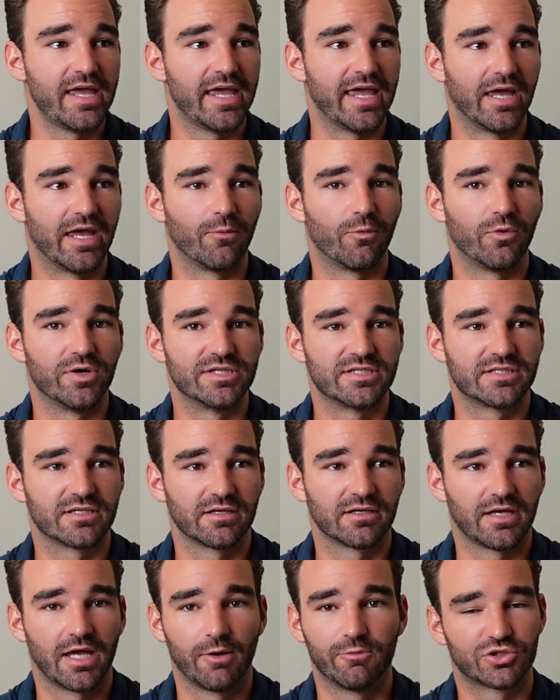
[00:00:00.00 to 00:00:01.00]
it was
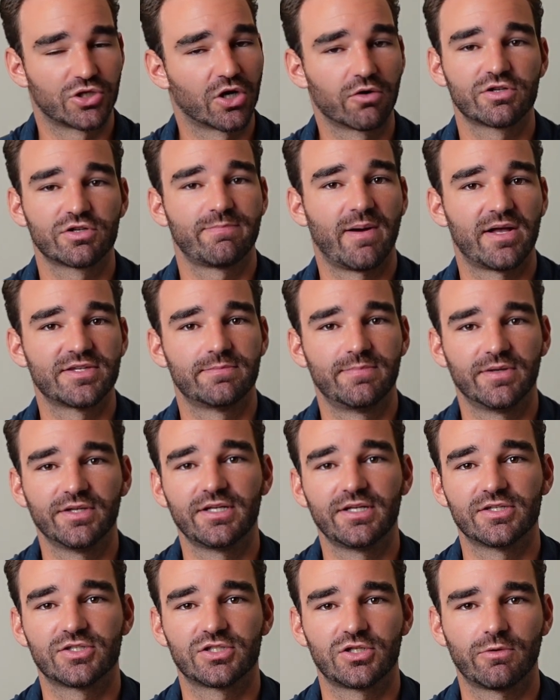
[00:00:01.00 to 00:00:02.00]
her
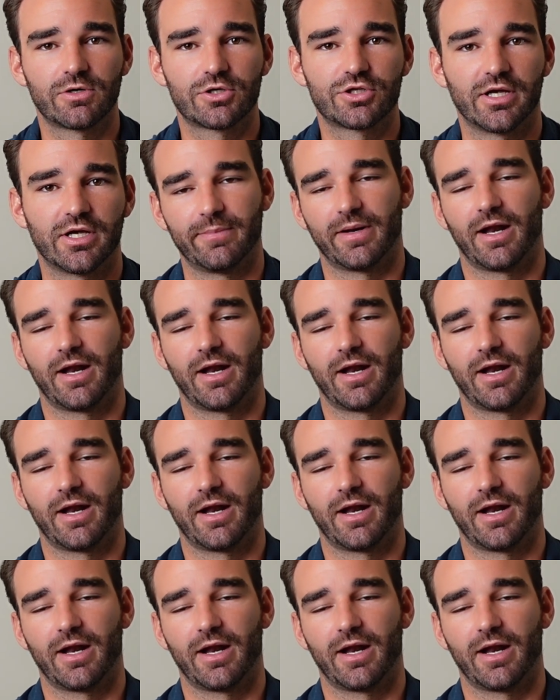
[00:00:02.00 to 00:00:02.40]
responsibility and stewardship.